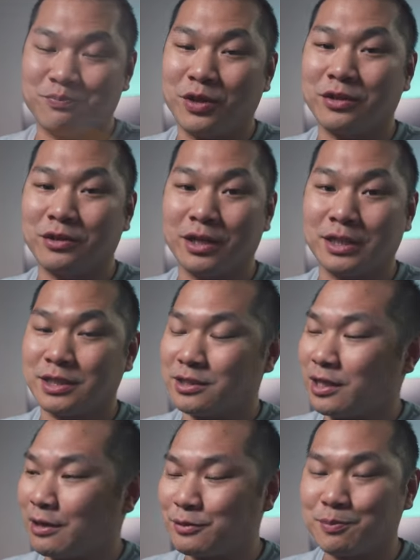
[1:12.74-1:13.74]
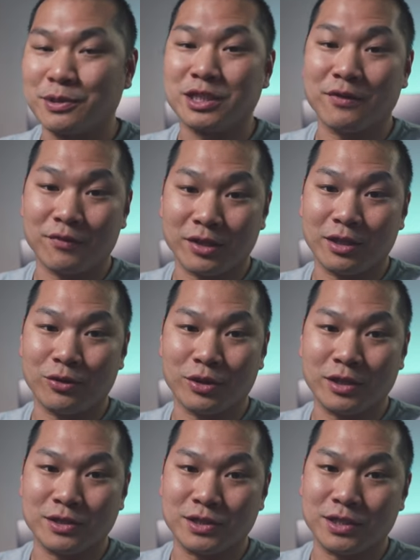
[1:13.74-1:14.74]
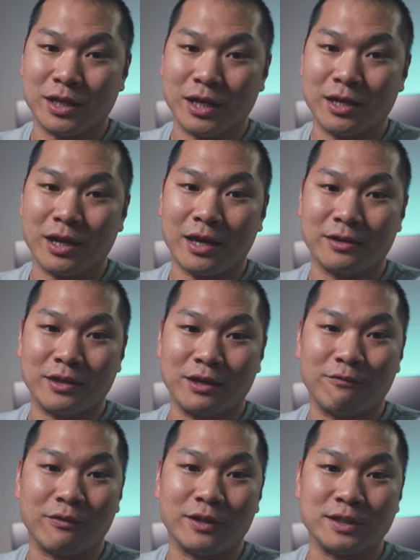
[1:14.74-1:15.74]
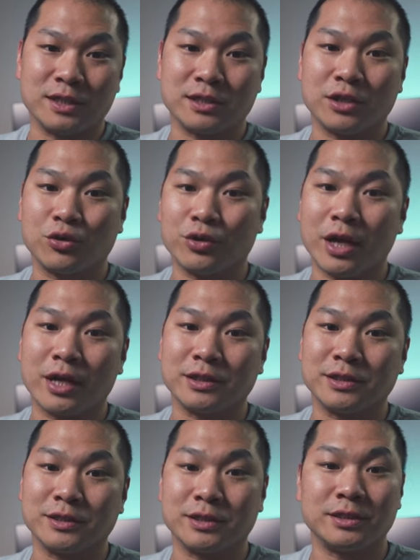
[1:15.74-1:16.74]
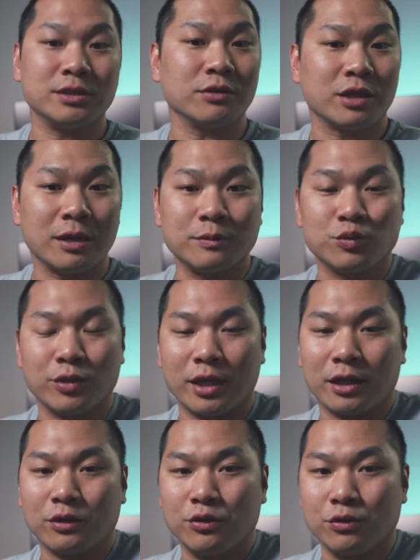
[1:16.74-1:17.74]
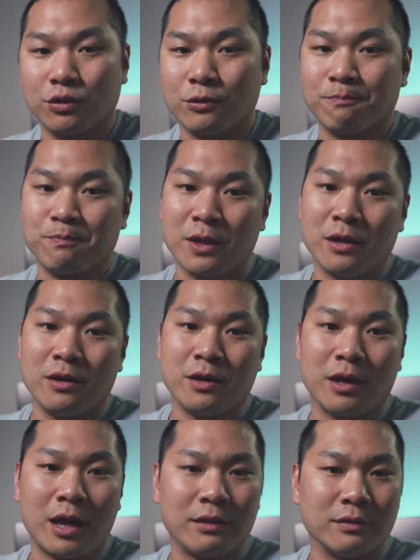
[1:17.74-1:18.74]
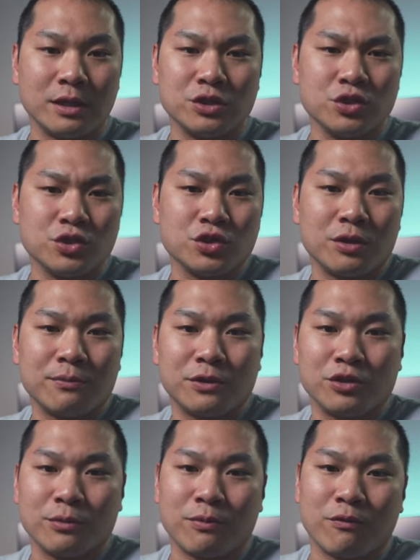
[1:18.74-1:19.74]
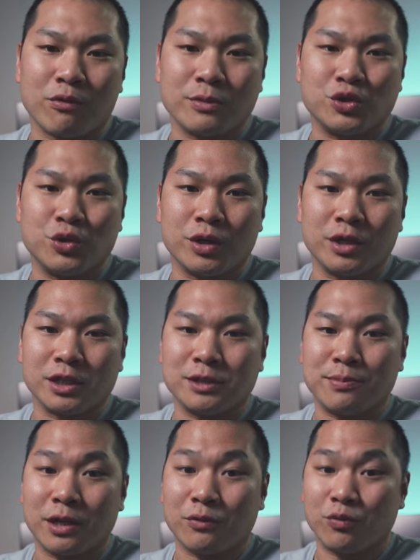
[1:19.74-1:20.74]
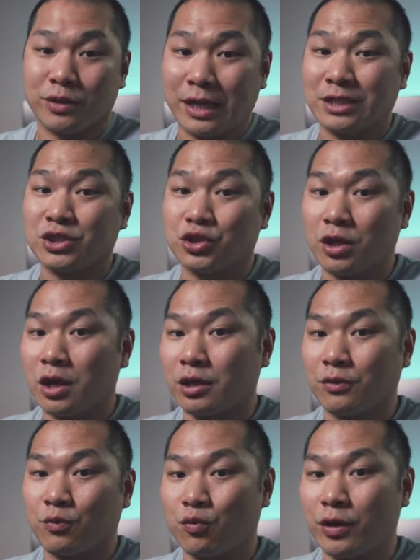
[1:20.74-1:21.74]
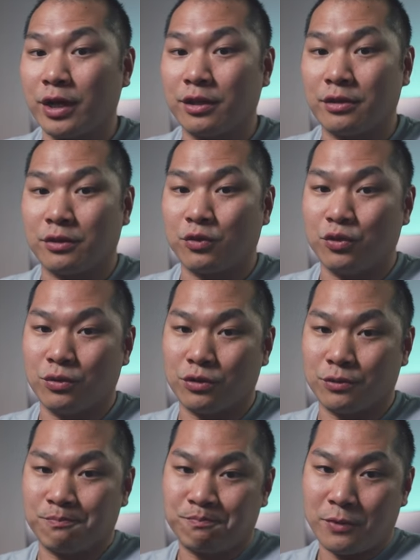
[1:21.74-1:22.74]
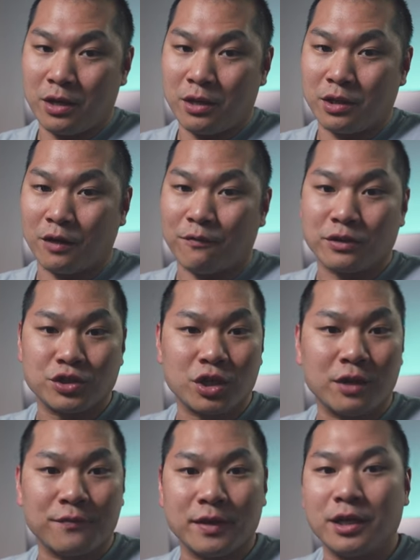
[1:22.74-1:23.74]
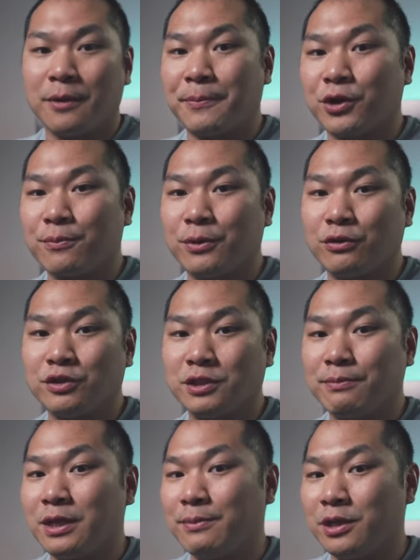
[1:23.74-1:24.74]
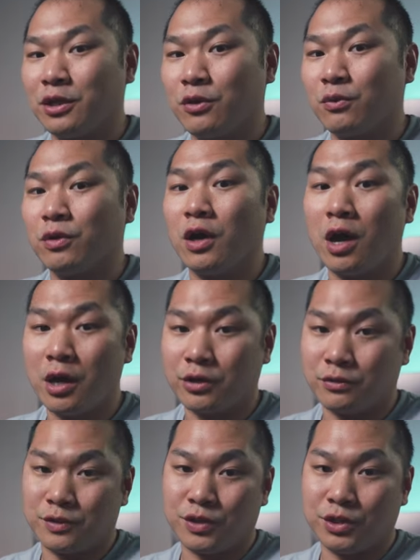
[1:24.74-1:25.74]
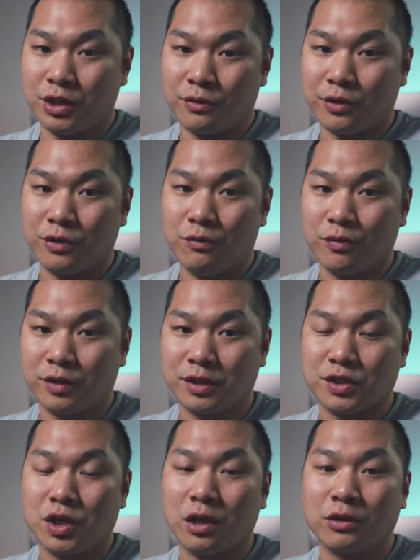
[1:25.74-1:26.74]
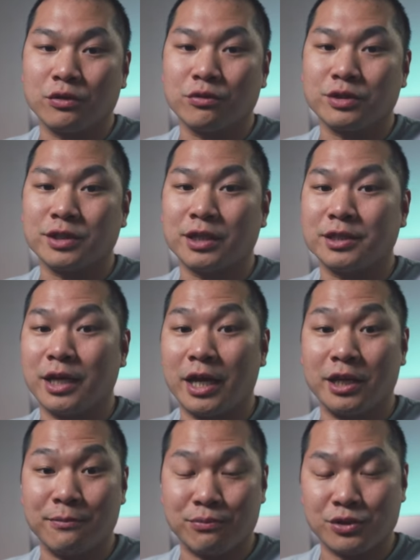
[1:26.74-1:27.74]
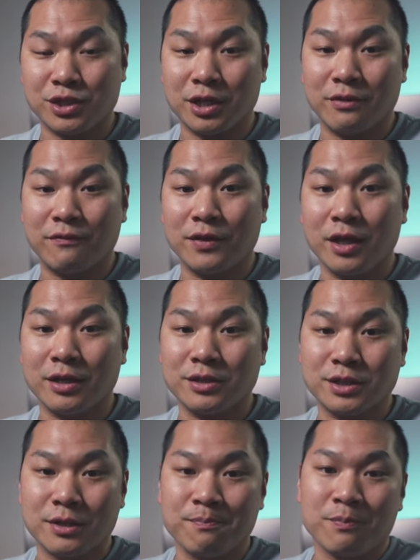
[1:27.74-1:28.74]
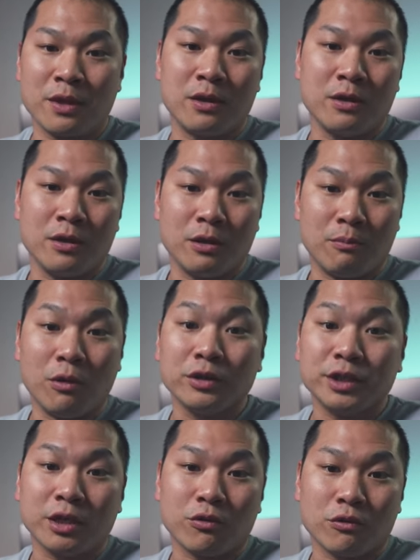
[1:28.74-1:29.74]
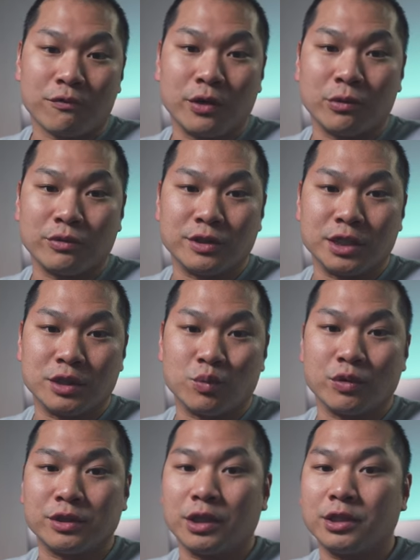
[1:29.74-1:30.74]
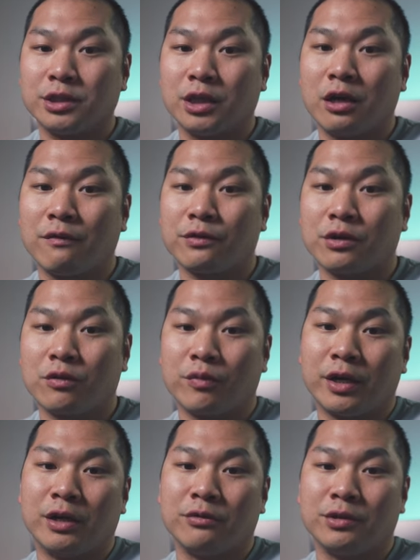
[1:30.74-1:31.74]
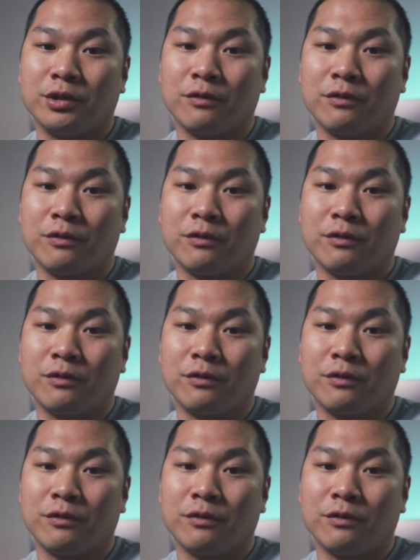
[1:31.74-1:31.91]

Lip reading: Nonetheless, I'm specifically looking today at the 5600X since it still comes with that cooler, and let's just jump into the performance you can expect with that stock Wraith cooler. Now, first off, in a bare bones PBO auto scenario with the stock cooler set to 80% fans, multi-core frequencies will tend to hover around